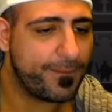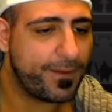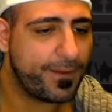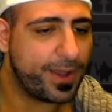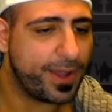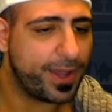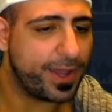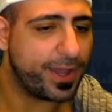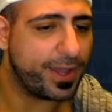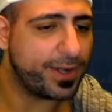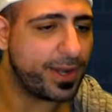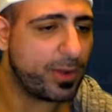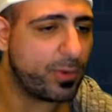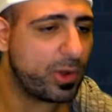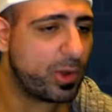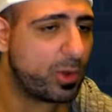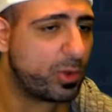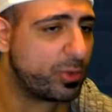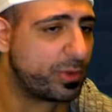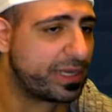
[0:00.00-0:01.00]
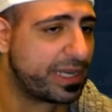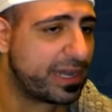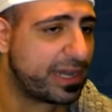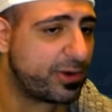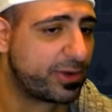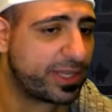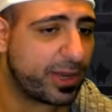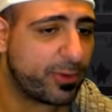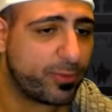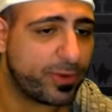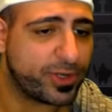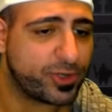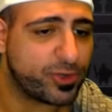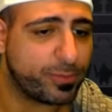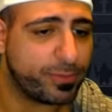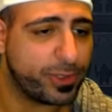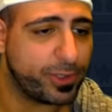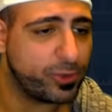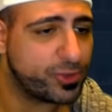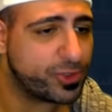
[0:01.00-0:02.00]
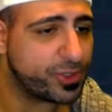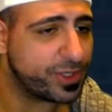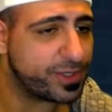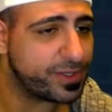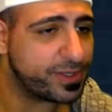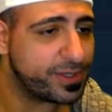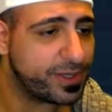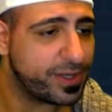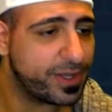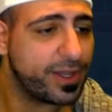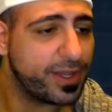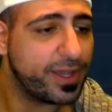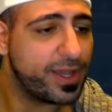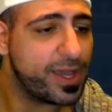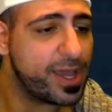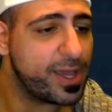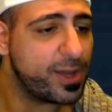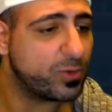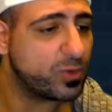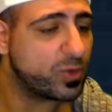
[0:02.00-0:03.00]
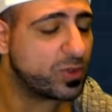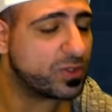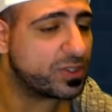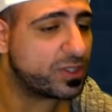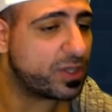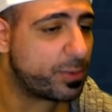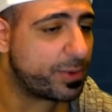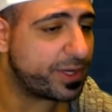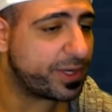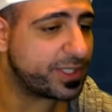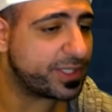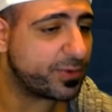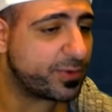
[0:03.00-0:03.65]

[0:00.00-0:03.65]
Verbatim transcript: and I went all the way down to get retribution, and also stubbornness.